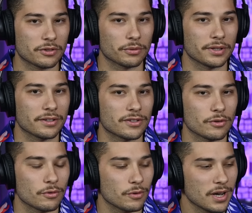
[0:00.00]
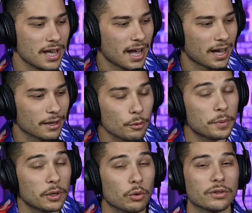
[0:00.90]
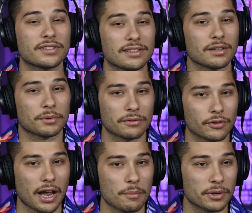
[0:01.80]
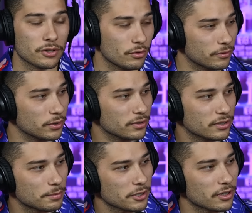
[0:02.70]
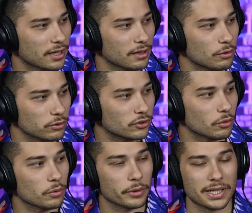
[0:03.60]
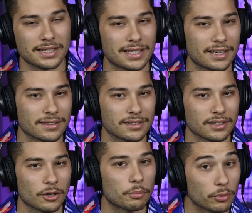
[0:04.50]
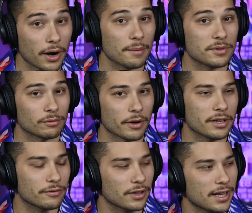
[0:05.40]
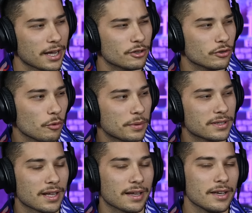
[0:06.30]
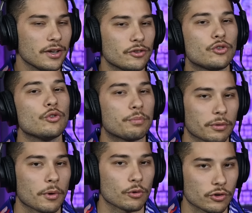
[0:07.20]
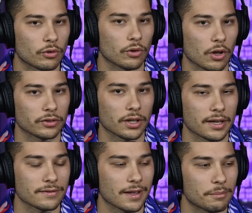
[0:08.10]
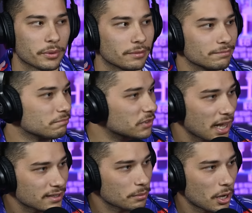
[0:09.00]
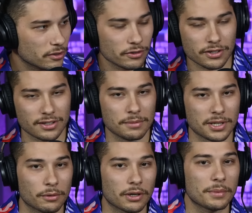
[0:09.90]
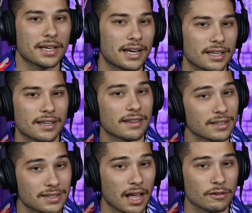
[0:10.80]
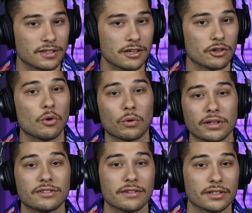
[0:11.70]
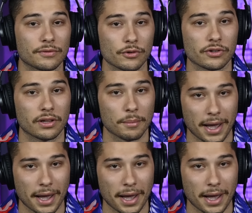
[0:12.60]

between the two. Uh, it would be cool to see something for Epic Universe, especially like a little story to get us, you know, prepped and ready for that. I just hope it's not too promotional along the lines of that. But Classic Monsters, it seems like we're going to be getting it in the soundstage according to this version version of the